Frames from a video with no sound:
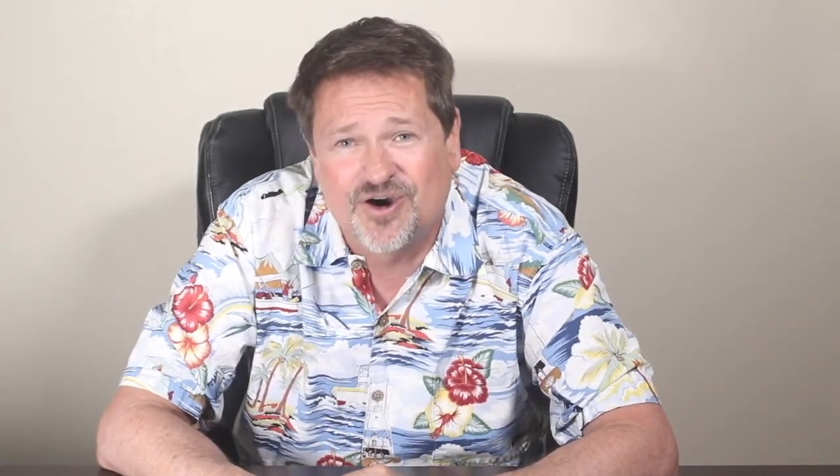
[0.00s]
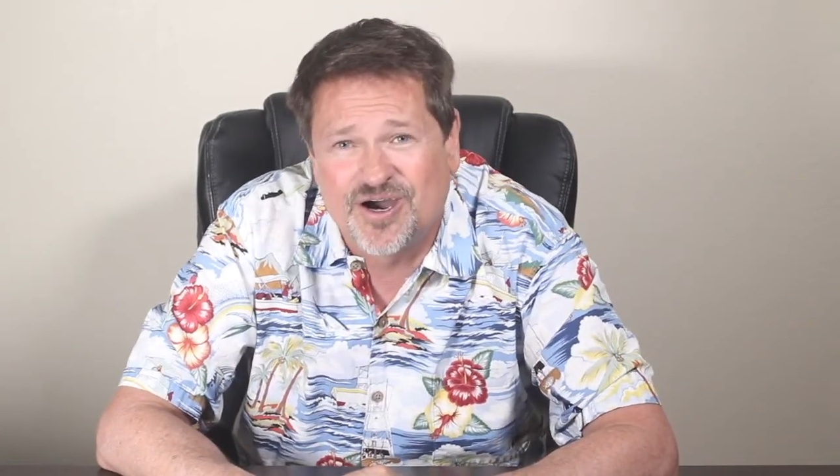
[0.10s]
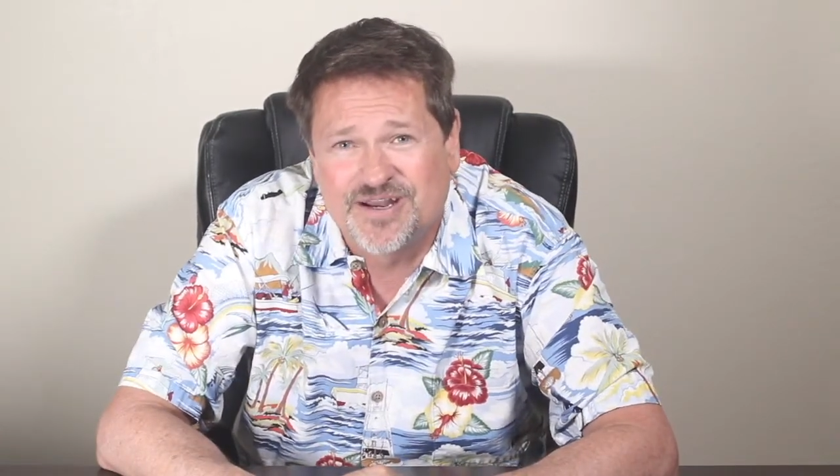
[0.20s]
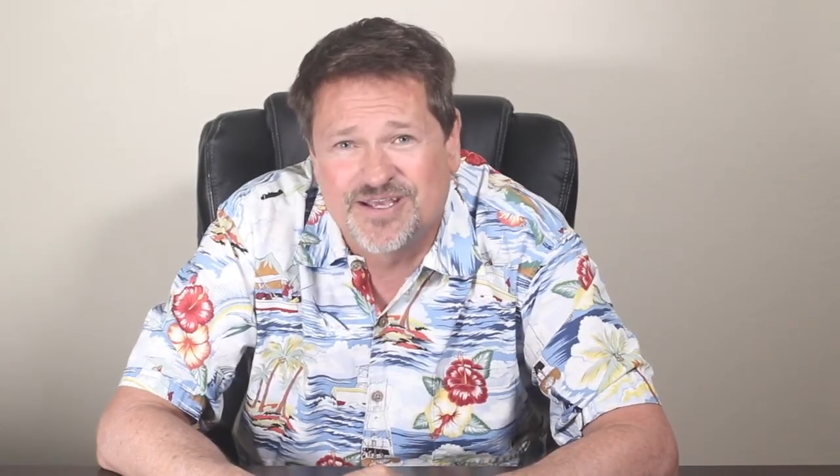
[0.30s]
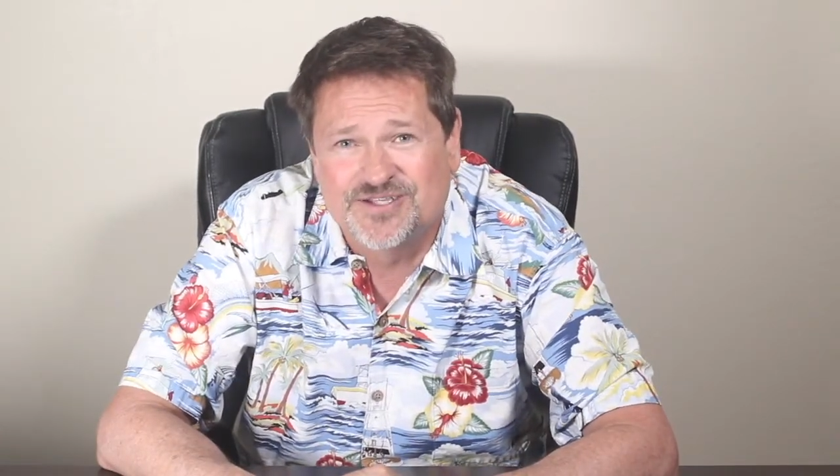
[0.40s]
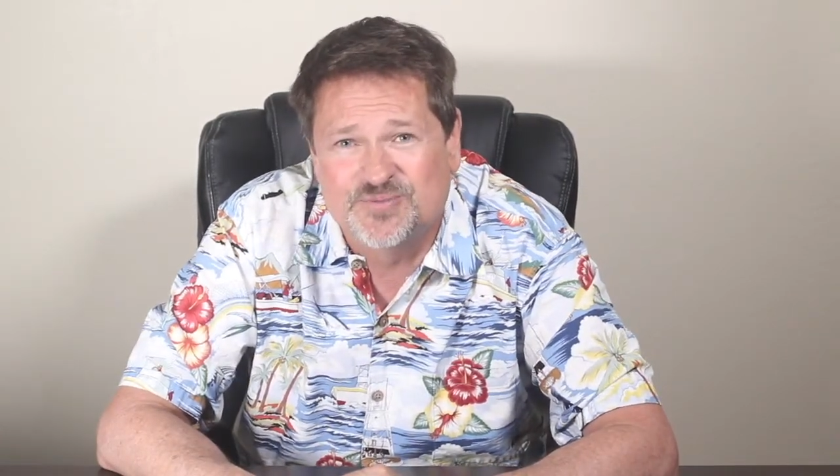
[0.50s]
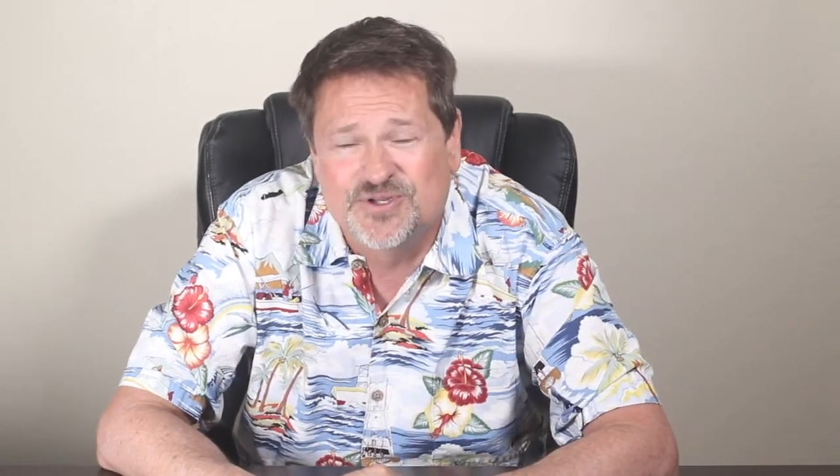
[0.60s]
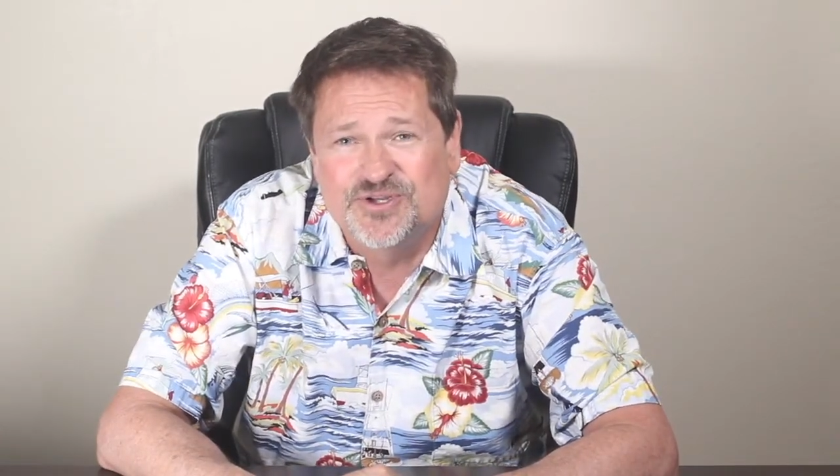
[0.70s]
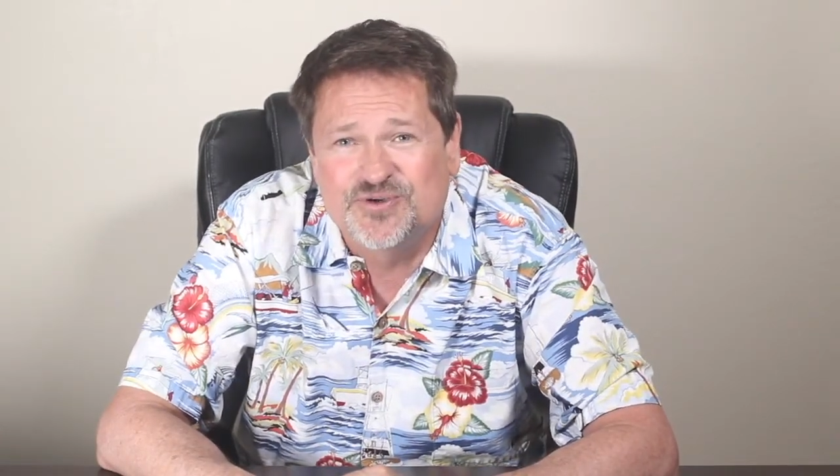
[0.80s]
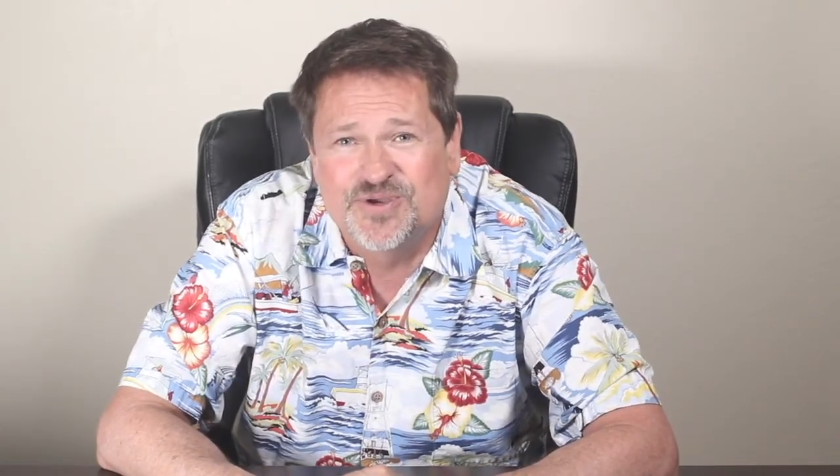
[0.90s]
God has
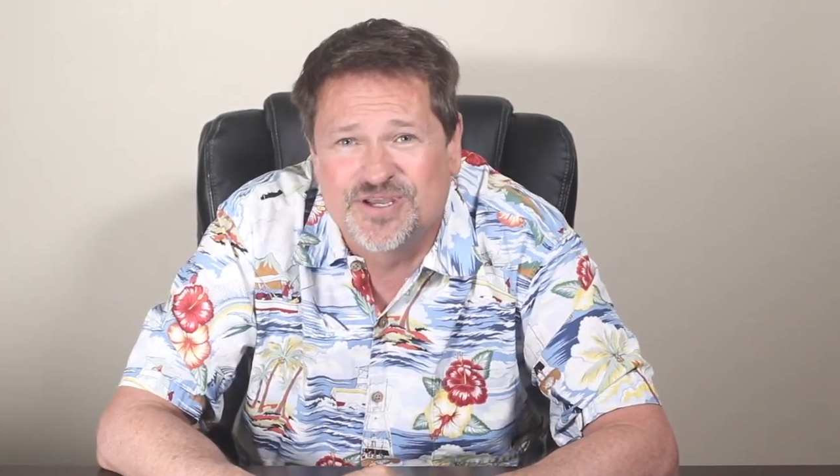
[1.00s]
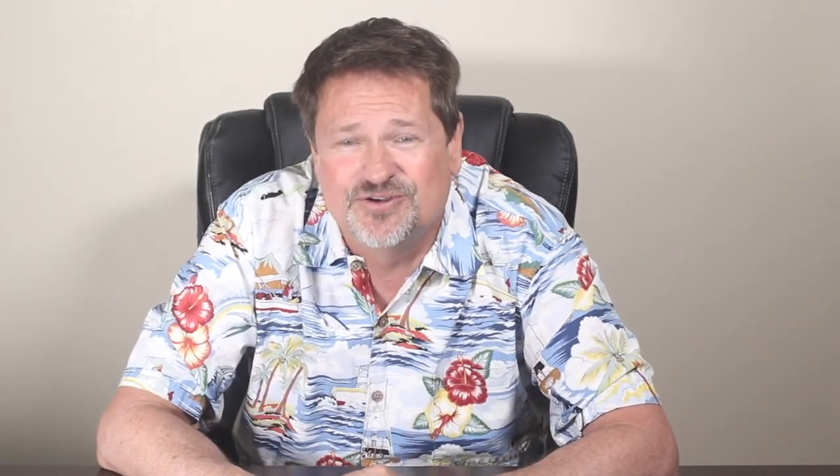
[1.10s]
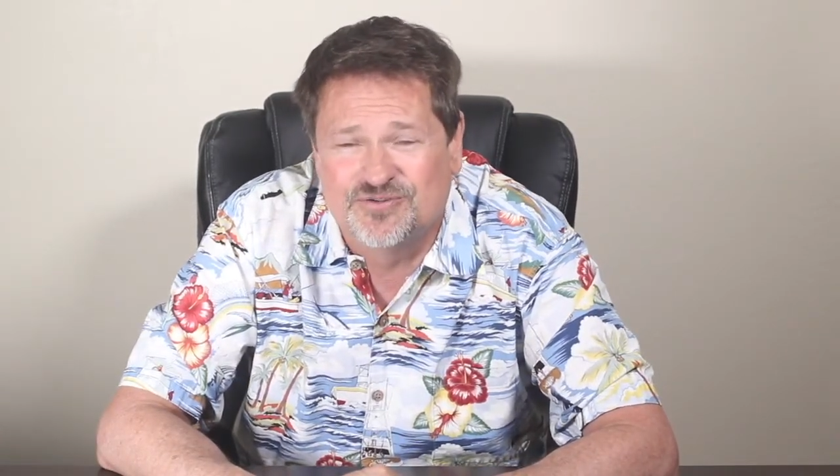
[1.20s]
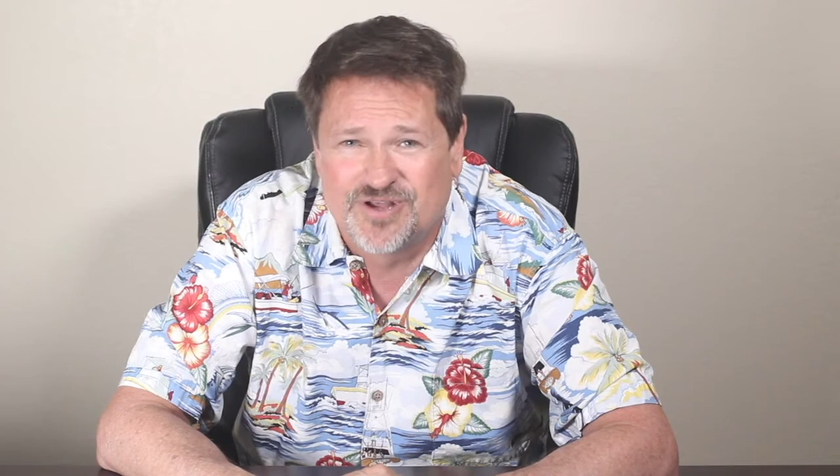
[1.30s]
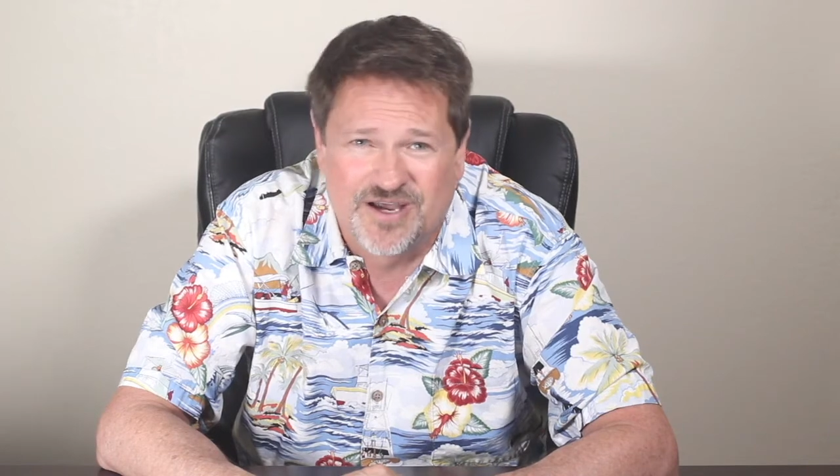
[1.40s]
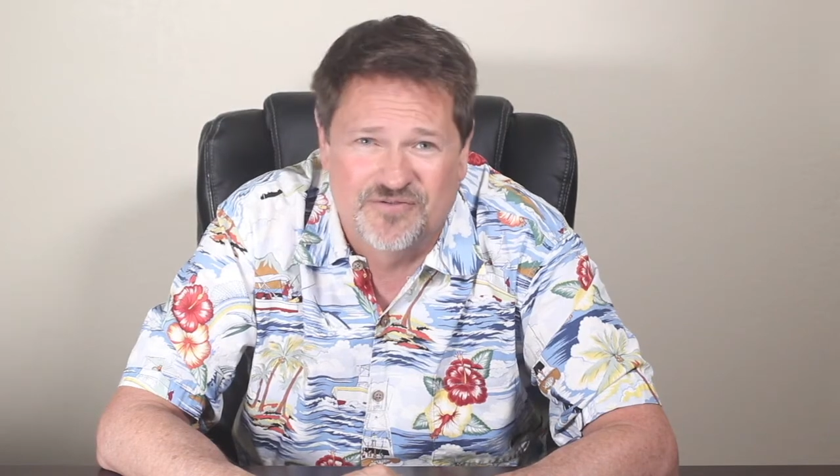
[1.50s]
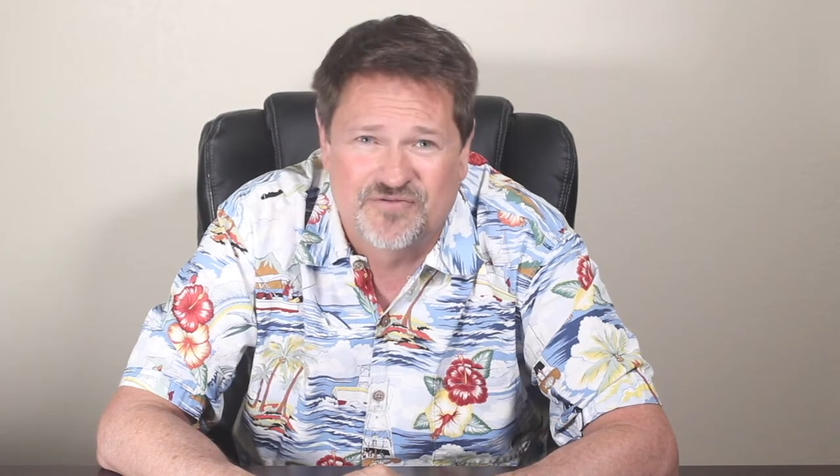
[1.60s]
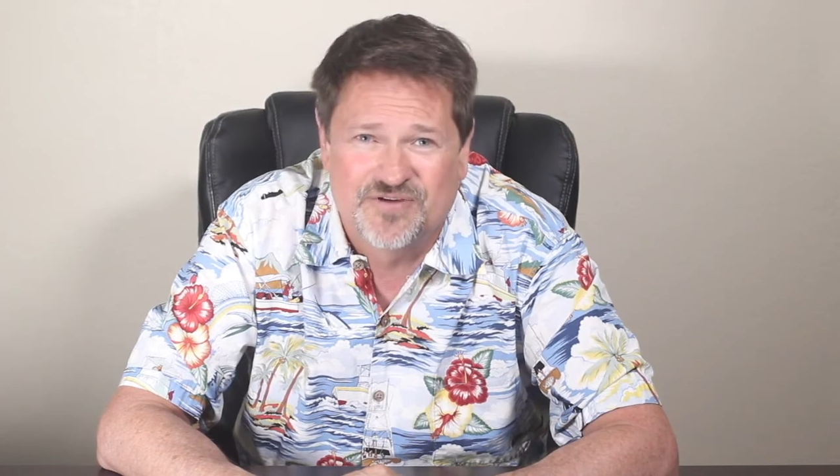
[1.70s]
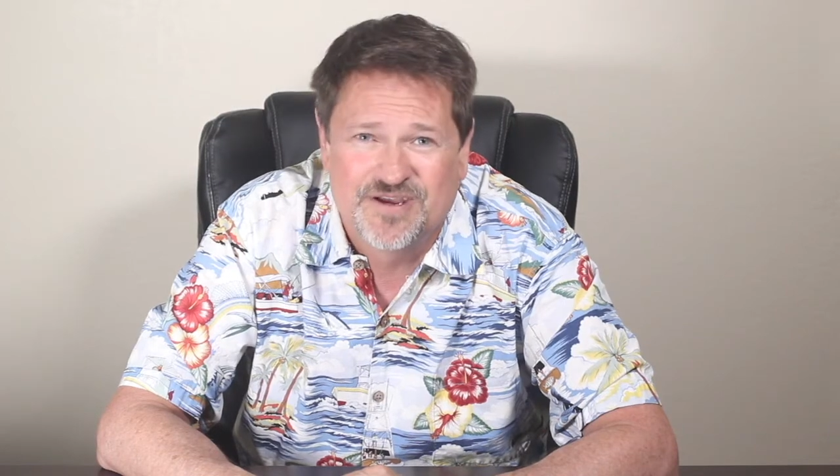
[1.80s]
been doing in your life?